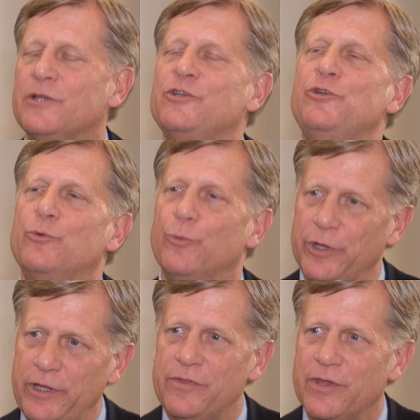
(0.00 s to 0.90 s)
Do you
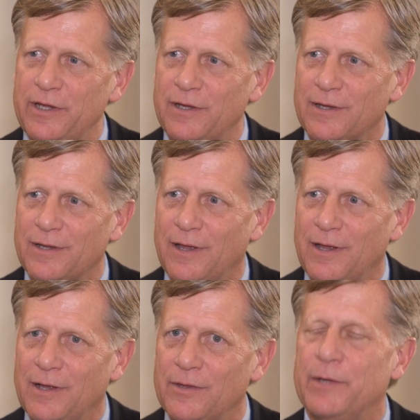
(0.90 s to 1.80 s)
really think
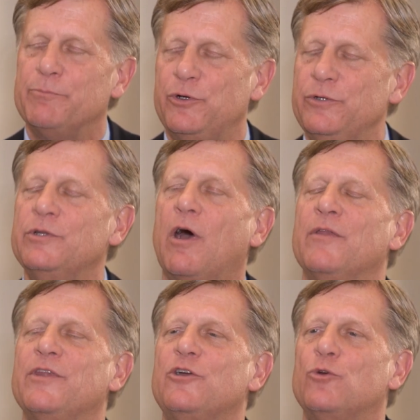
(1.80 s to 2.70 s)
that Putin,
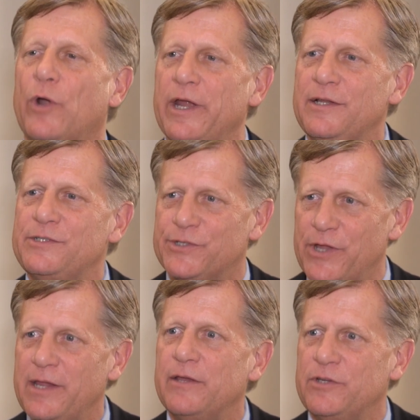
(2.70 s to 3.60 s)
on the greatest
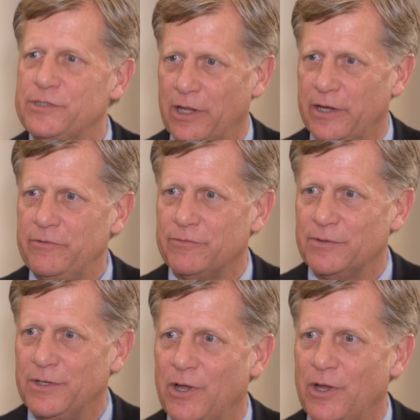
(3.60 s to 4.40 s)
day of his life,